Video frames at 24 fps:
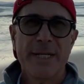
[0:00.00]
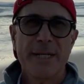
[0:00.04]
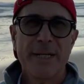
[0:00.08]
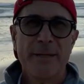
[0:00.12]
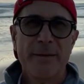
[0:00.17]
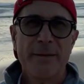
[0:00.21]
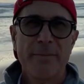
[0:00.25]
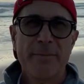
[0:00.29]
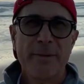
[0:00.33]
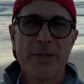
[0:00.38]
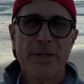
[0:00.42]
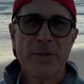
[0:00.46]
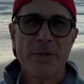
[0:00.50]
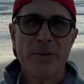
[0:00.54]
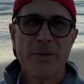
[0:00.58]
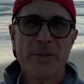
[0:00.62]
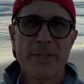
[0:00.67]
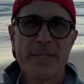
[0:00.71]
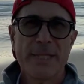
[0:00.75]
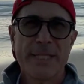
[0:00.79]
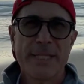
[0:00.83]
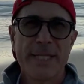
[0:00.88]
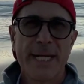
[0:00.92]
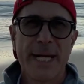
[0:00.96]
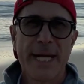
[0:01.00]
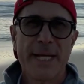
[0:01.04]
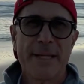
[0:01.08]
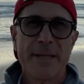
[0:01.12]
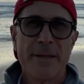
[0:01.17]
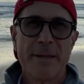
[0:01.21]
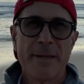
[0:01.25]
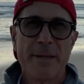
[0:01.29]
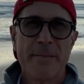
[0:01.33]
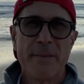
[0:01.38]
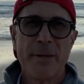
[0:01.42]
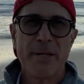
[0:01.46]
because
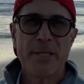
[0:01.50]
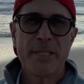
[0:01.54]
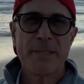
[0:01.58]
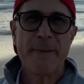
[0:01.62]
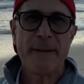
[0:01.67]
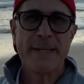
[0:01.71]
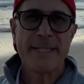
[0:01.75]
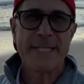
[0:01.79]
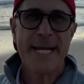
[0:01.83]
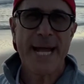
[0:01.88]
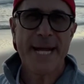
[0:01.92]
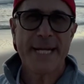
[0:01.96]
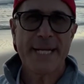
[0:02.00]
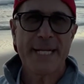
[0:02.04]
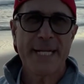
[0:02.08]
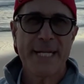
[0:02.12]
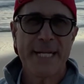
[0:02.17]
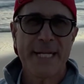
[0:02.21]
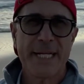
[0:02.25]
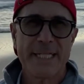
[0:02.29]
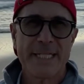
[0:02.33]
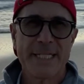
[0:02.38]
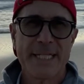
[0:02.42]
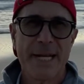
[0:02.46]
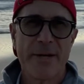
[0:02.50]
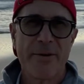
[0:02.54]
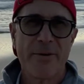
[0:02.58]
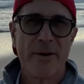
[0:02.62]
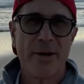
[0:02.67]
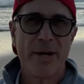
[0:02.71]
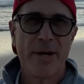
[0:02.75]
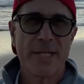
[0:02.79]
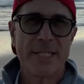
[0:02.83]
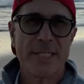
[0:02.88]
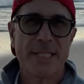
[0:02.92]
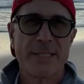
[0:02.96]
the most spectacular
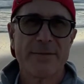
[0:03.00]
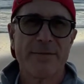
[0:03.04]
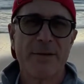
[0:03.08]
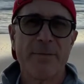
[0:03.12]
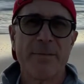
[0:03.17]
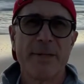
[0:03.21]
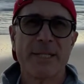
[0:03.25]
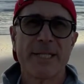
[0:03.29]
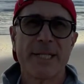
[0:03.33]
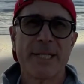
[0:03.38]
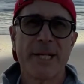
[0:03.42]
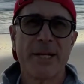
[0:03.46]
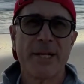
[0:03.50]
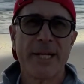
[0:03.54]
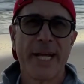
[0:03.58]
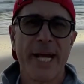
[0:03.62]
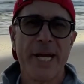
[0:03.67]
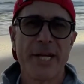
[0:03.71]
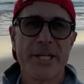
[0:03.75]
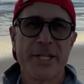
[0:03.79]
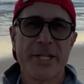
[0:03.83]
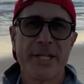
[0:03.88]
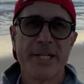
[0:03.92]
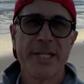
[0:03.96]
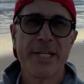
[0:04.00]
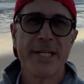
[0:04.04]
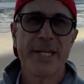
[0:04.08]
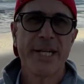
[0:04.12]
sunrises from this location